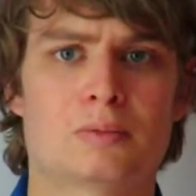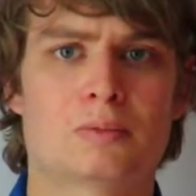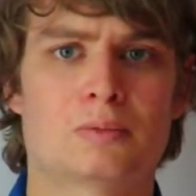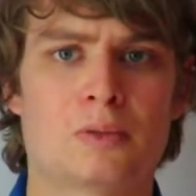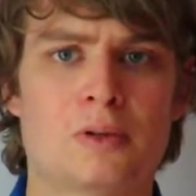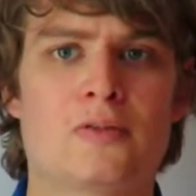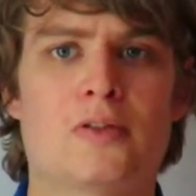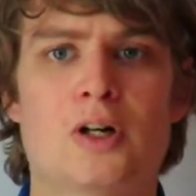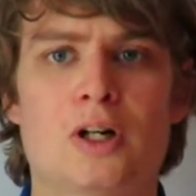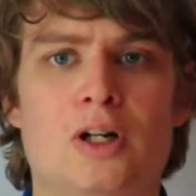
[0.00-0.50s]

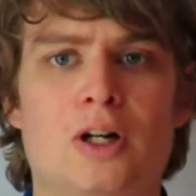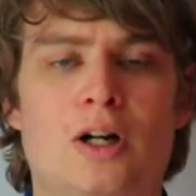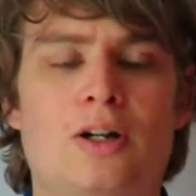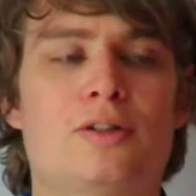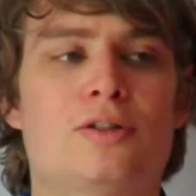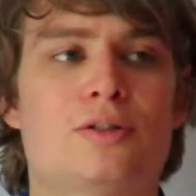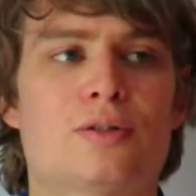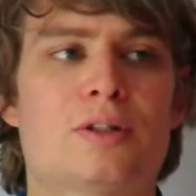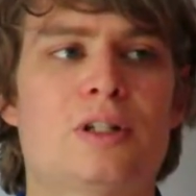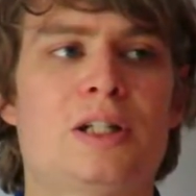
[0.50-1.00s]
with our
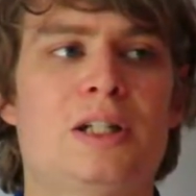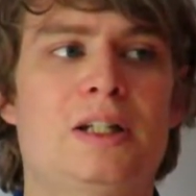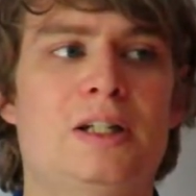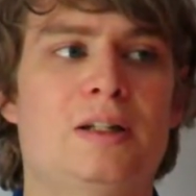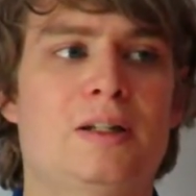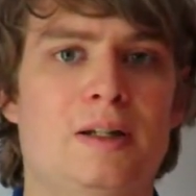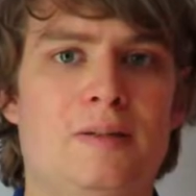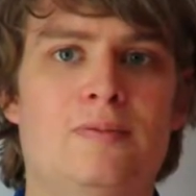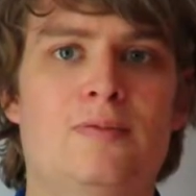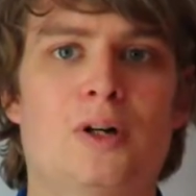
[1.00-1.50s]
country
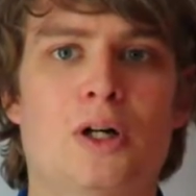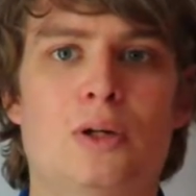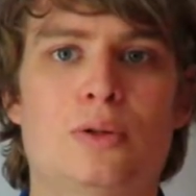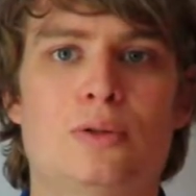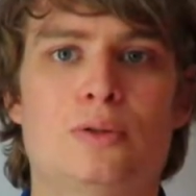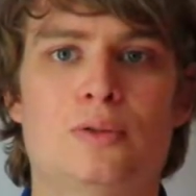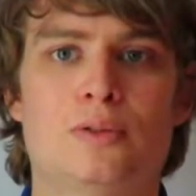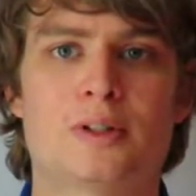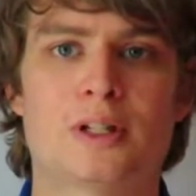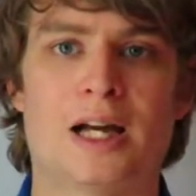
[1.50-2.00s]

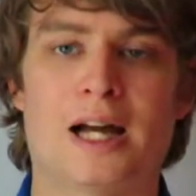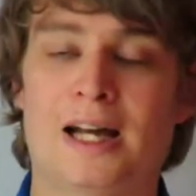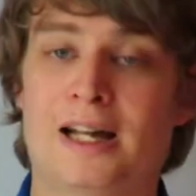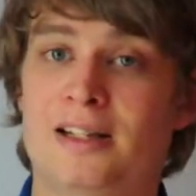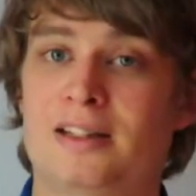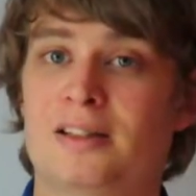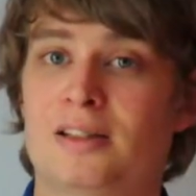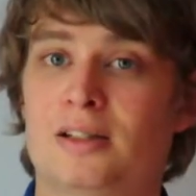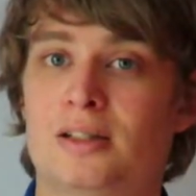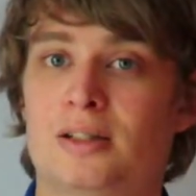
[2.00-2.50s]
involved
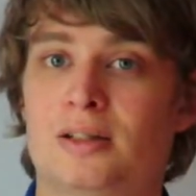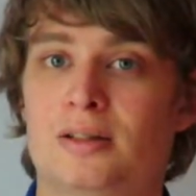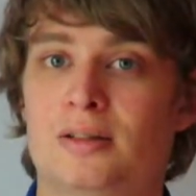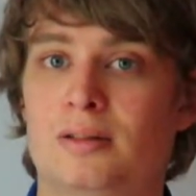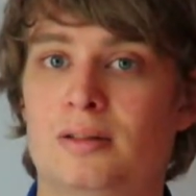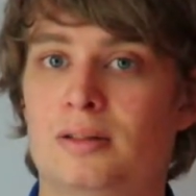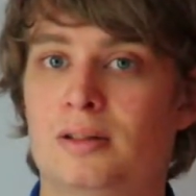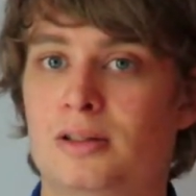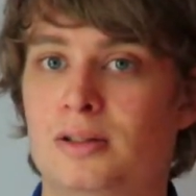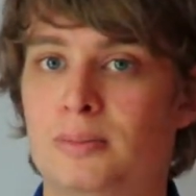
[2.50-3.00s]
and
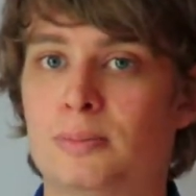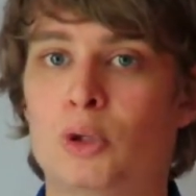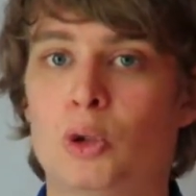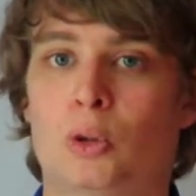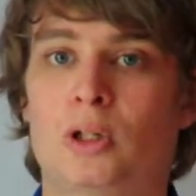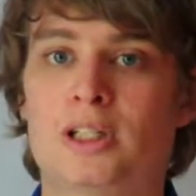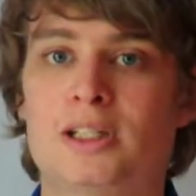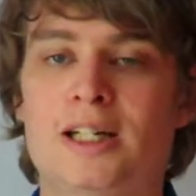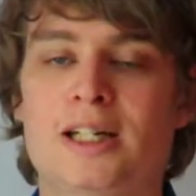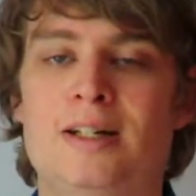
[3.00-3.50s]

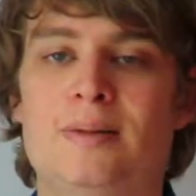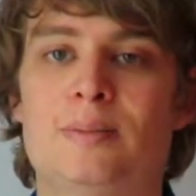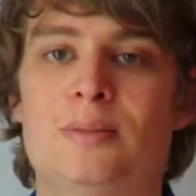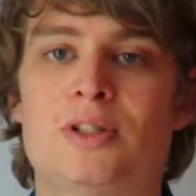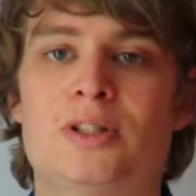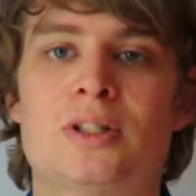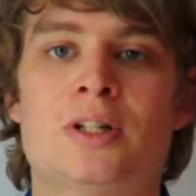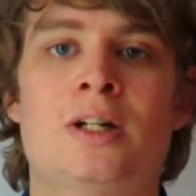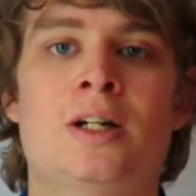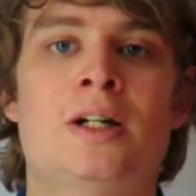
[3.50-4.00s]
smaller
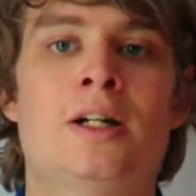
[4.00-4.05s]
teams.